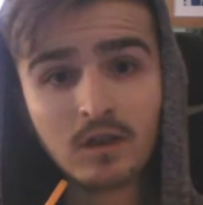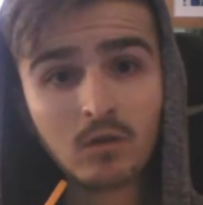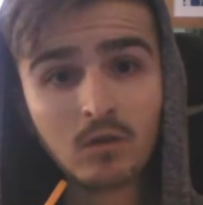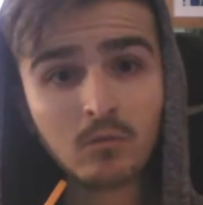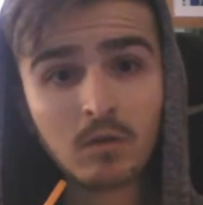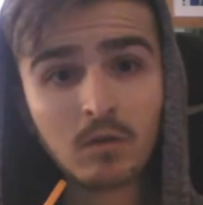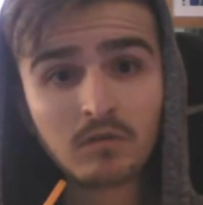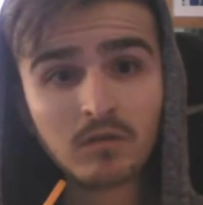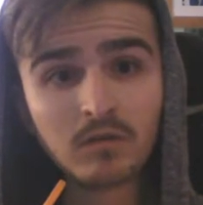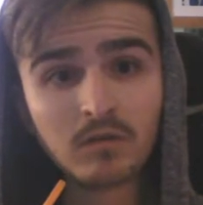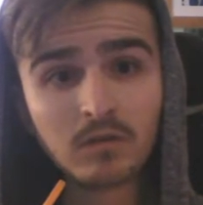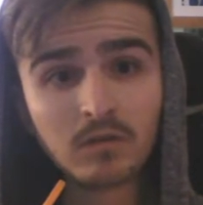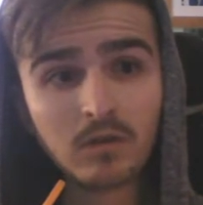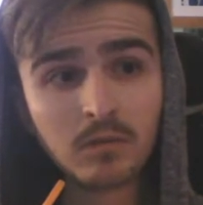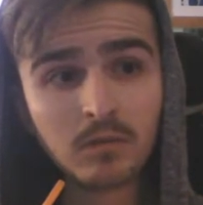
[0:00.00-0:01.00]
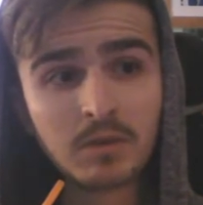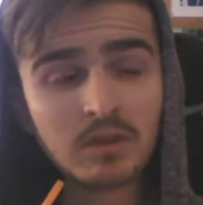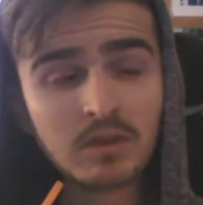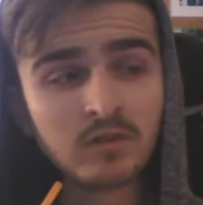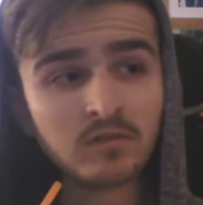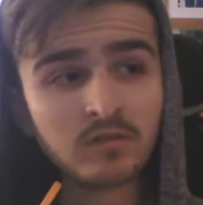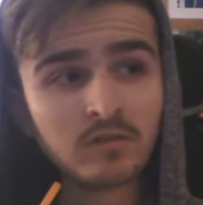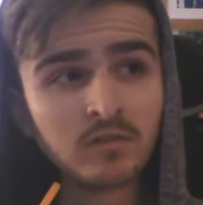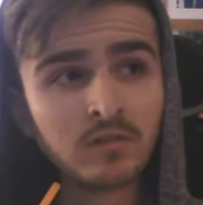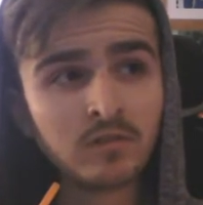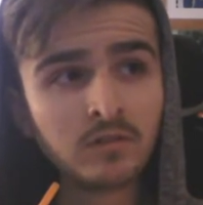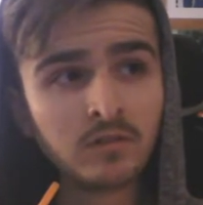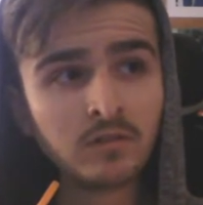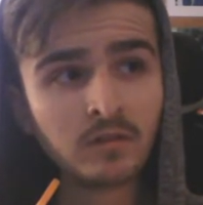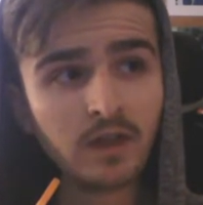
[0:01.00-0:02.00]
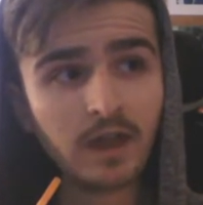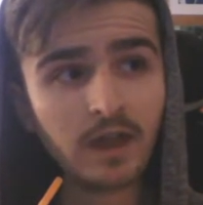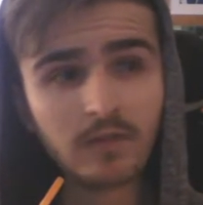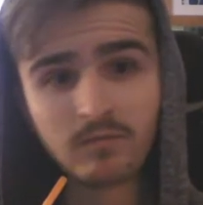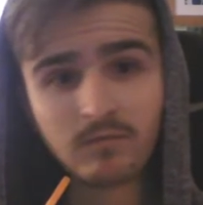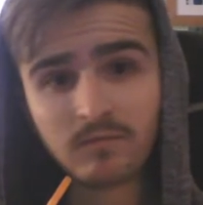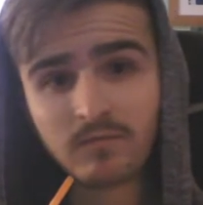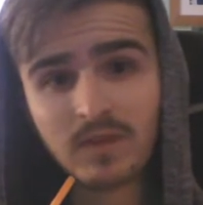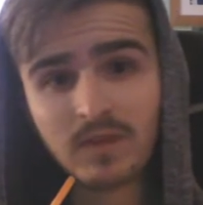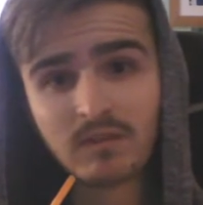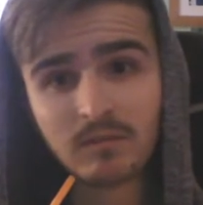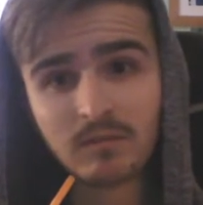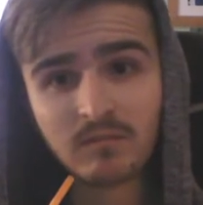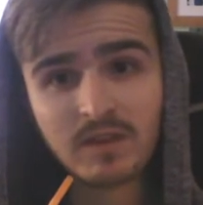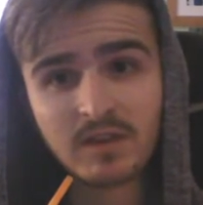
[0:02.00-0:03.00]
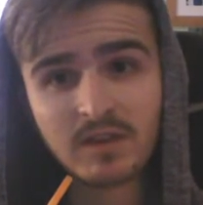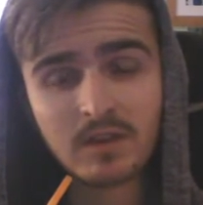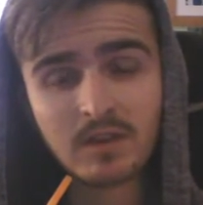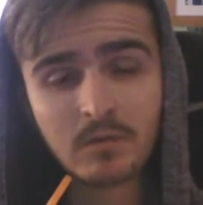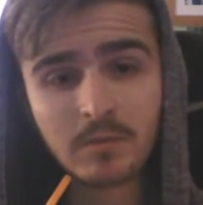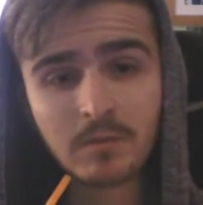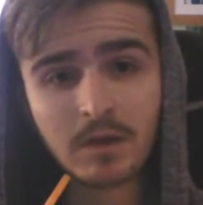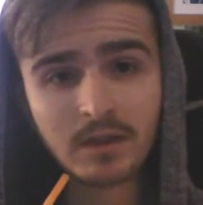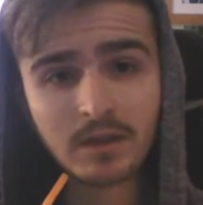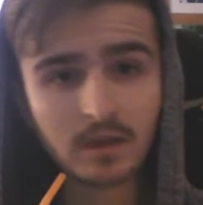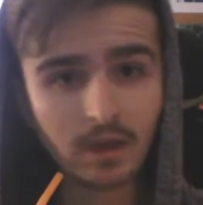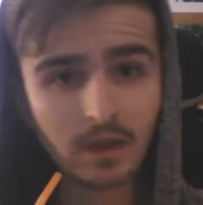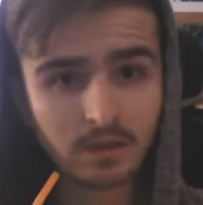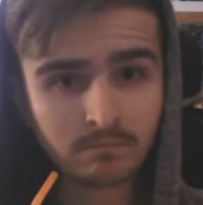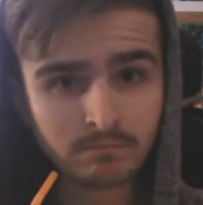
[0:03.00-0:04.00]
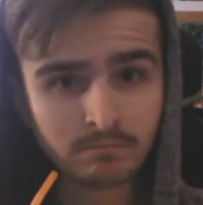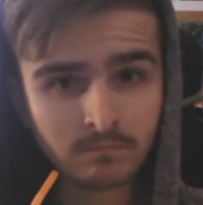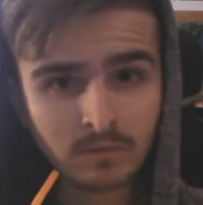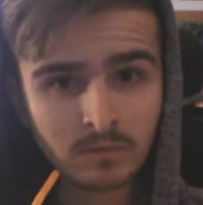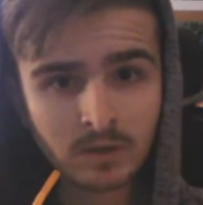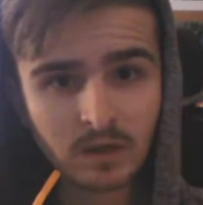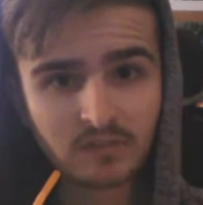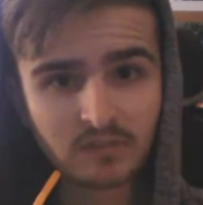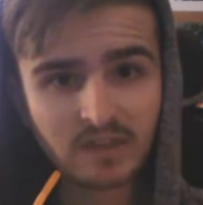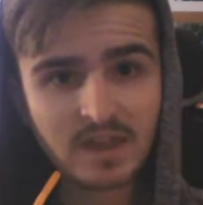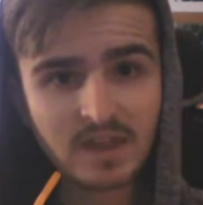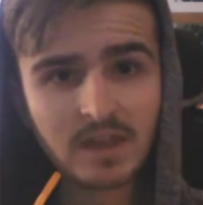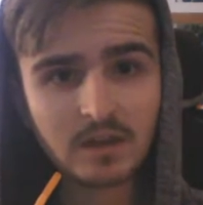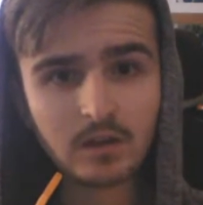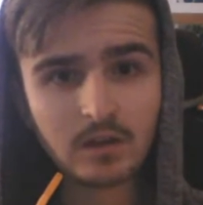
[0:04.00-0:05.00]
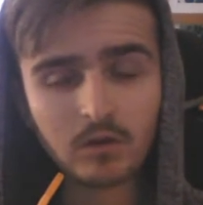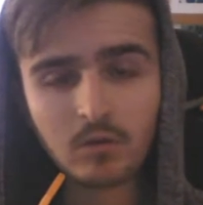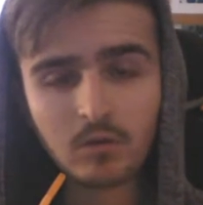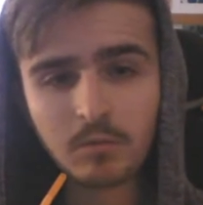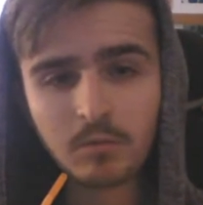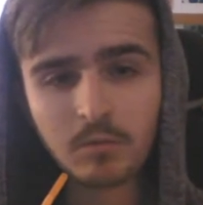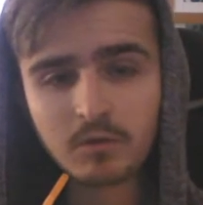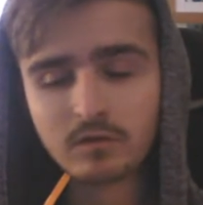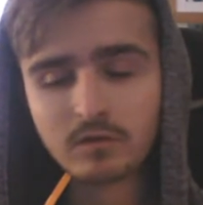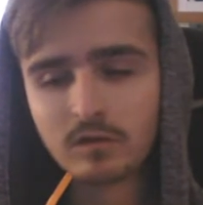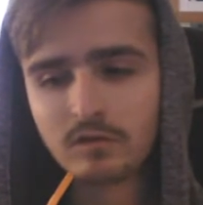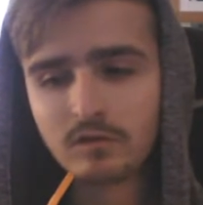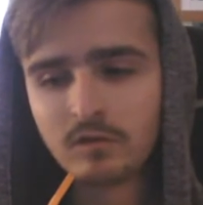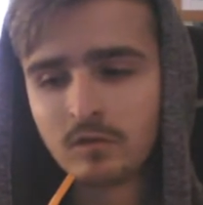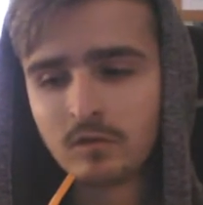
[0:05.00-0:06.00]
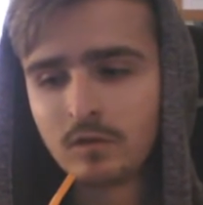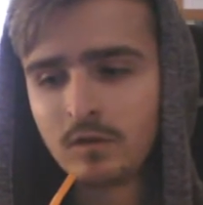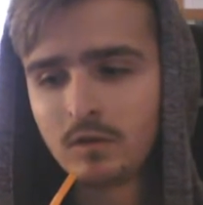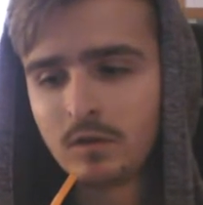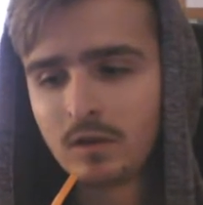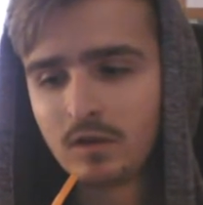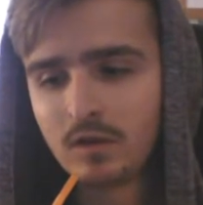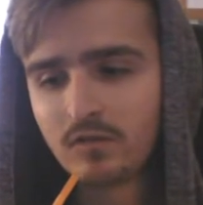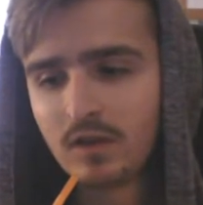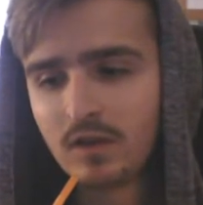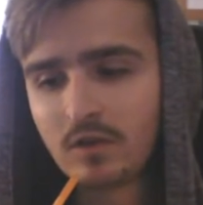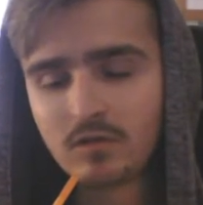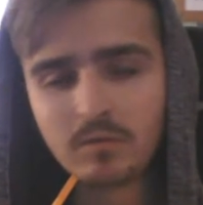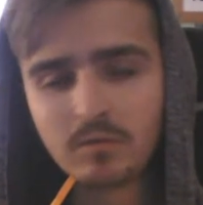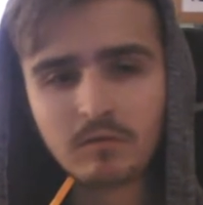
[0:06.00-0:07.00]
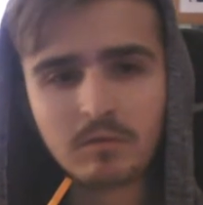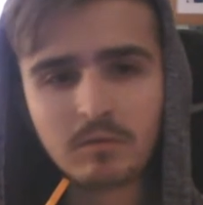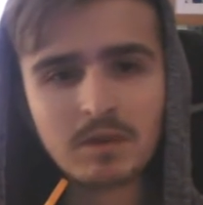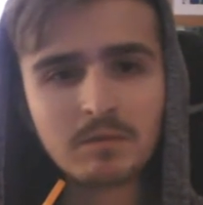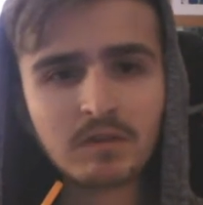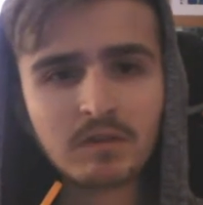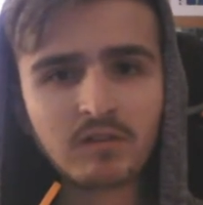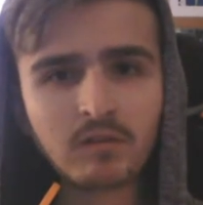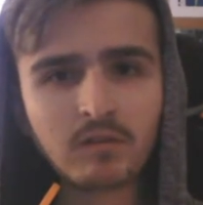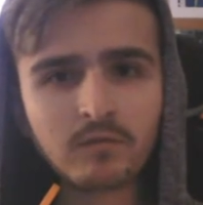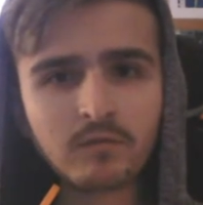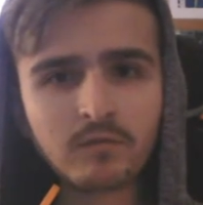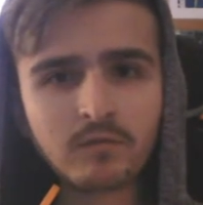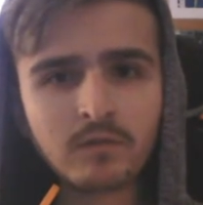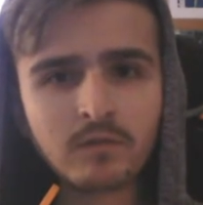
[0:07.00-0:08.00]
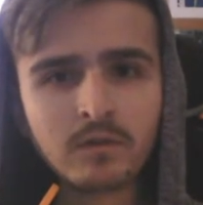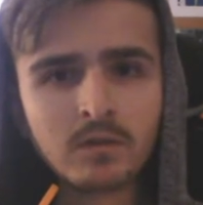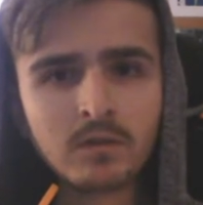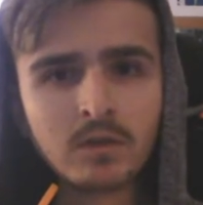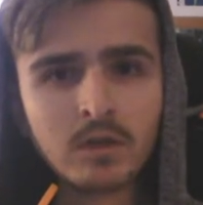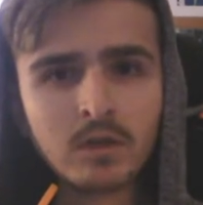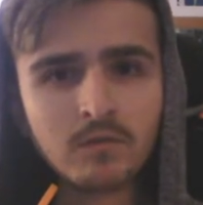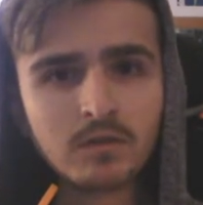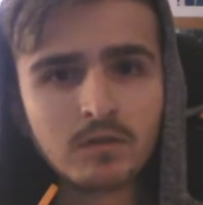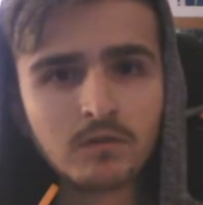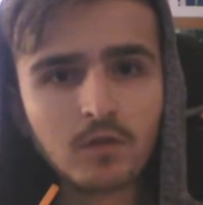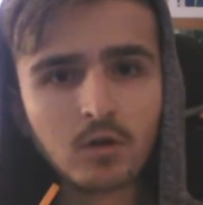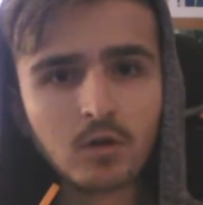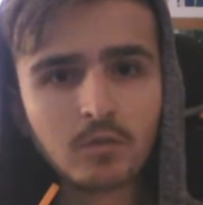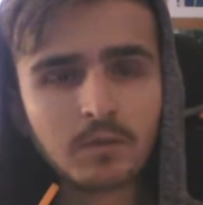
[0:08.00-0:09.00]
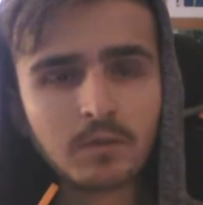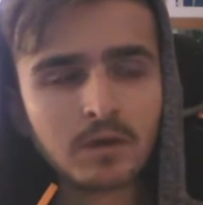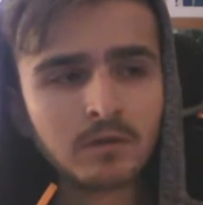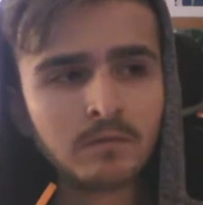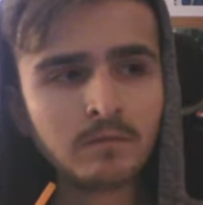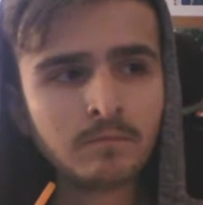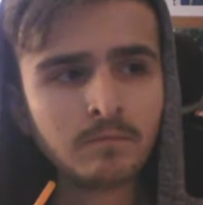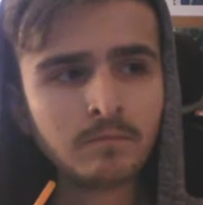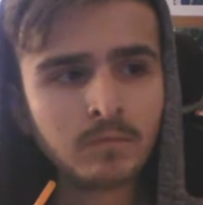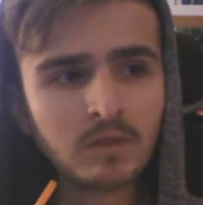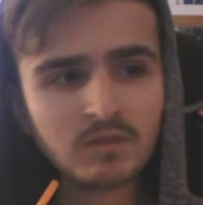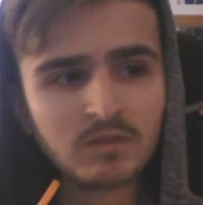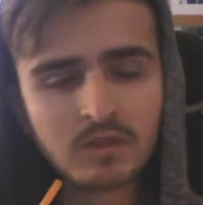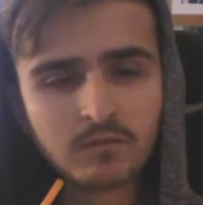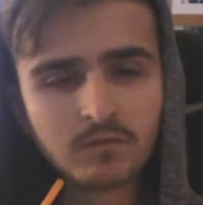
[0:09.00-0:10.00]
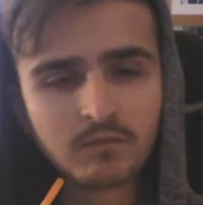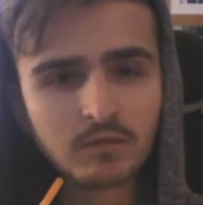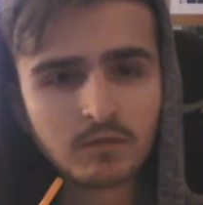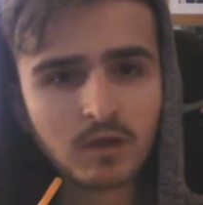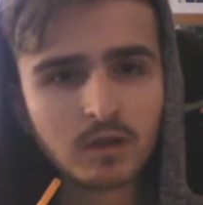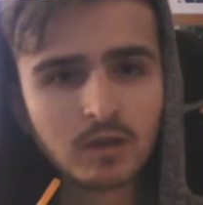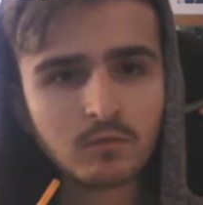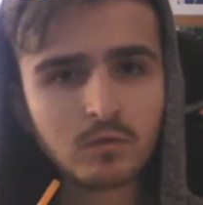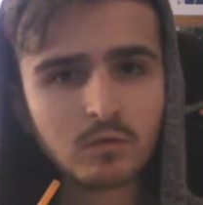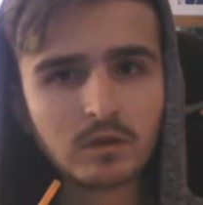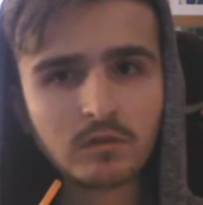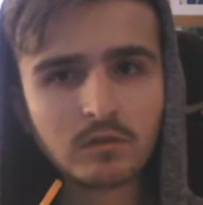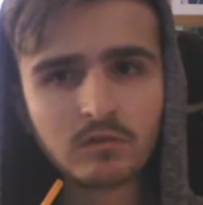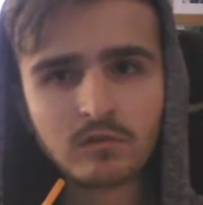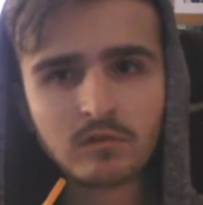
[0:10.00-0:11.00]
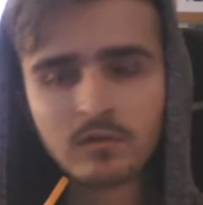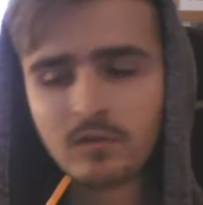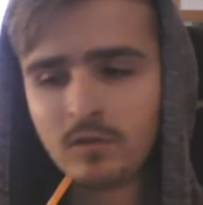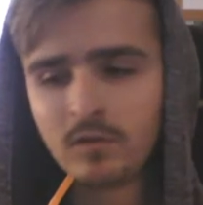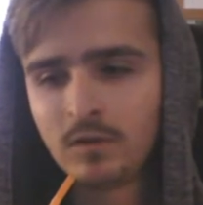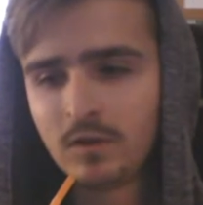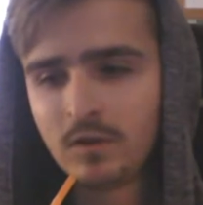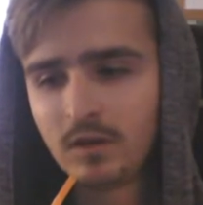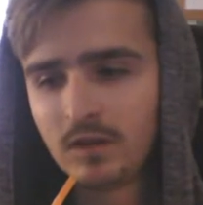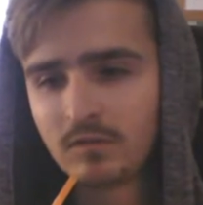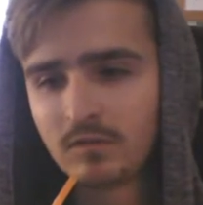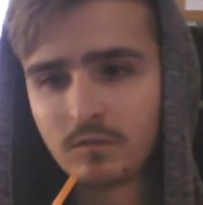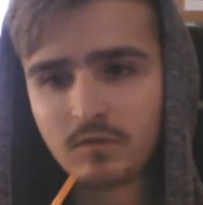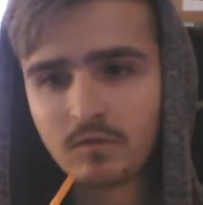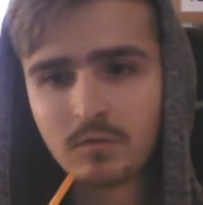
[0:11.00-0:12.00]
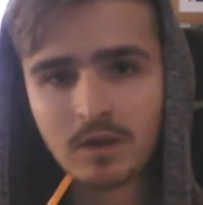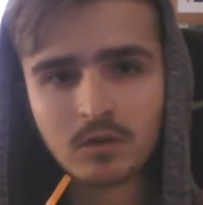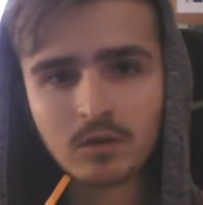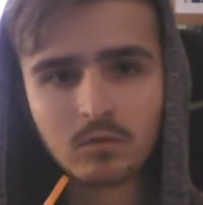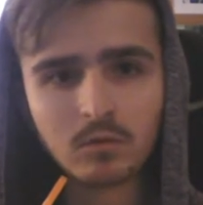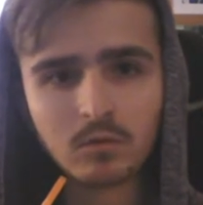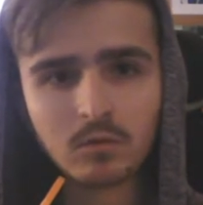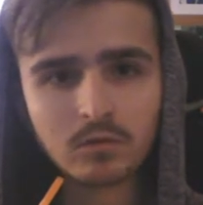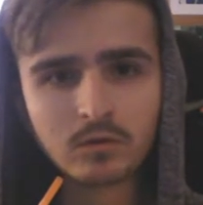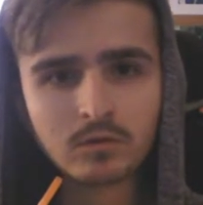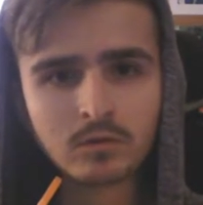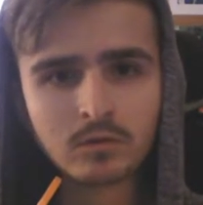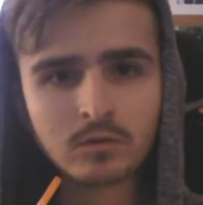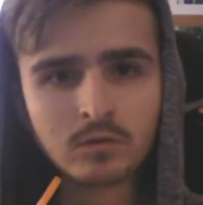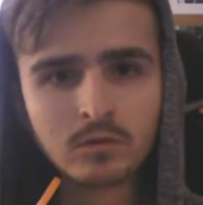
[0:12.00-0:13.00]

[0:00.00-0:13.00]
most of the opinions and things I'm feeling in my mind, I say here, you know, on the podcast. So I just be repeating myself for the vlog, but it's a different kind of audience. Like, some of you might not watch